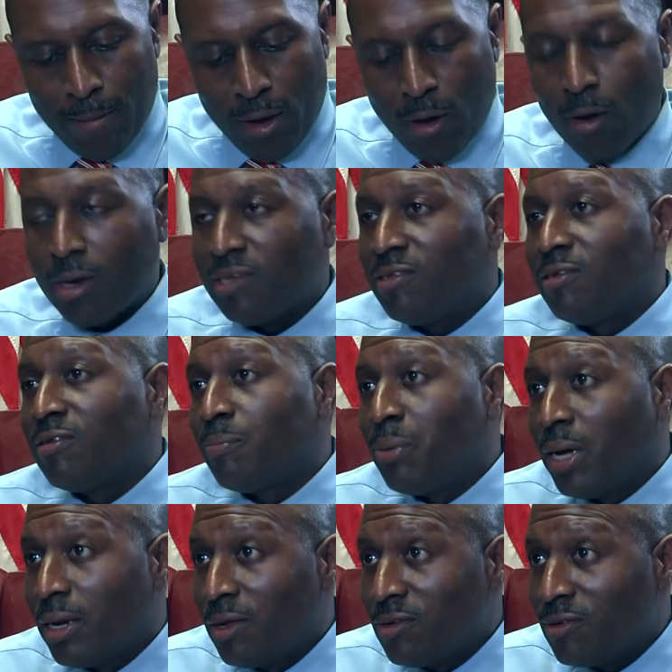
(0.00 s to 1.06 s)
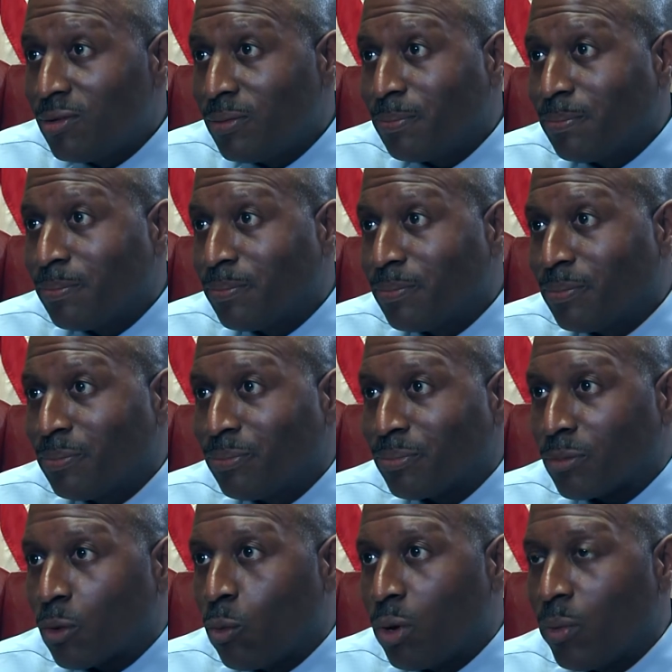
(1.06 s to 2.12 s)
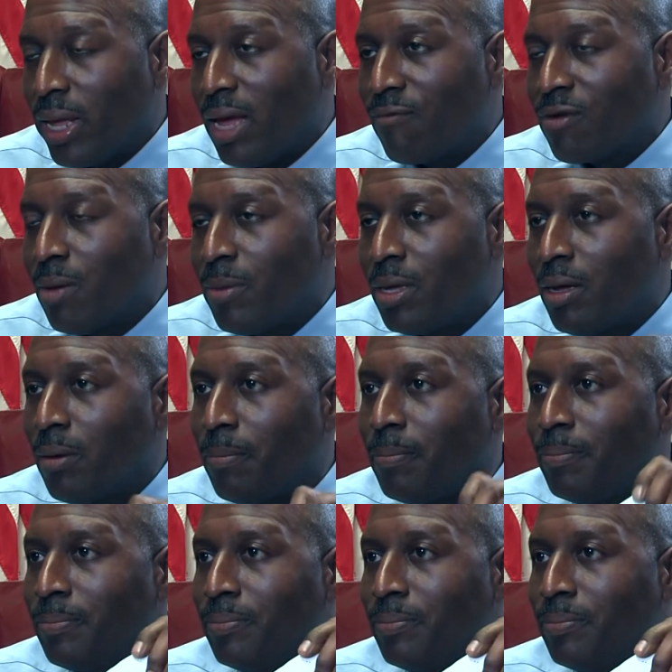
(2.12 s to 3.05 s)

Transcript: August is upon us. What do we have coming up?